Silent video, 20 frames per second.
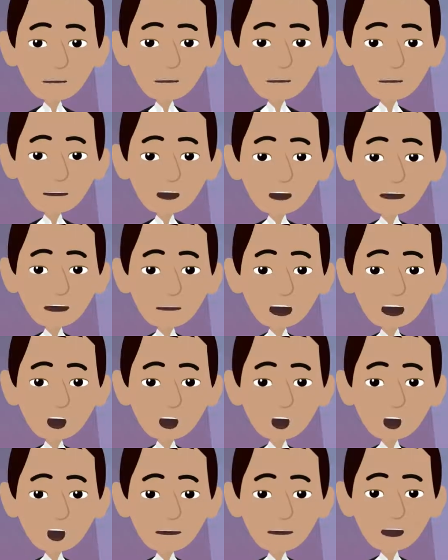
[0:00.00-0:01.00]
your
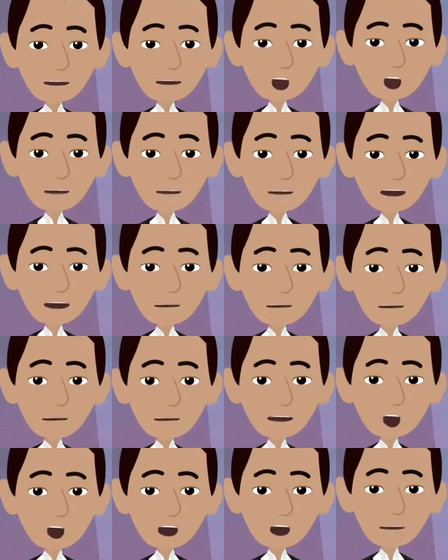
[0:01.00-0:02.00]
body is at the
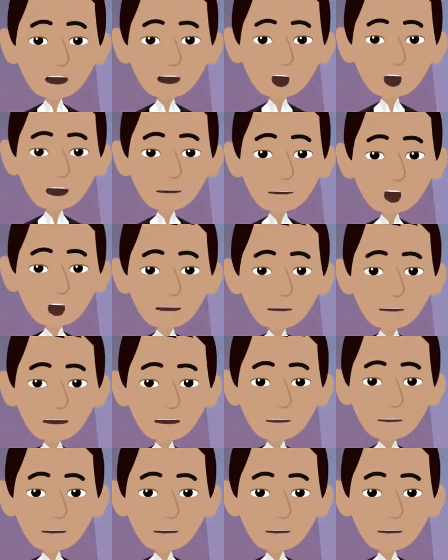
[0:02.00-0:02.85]
center of the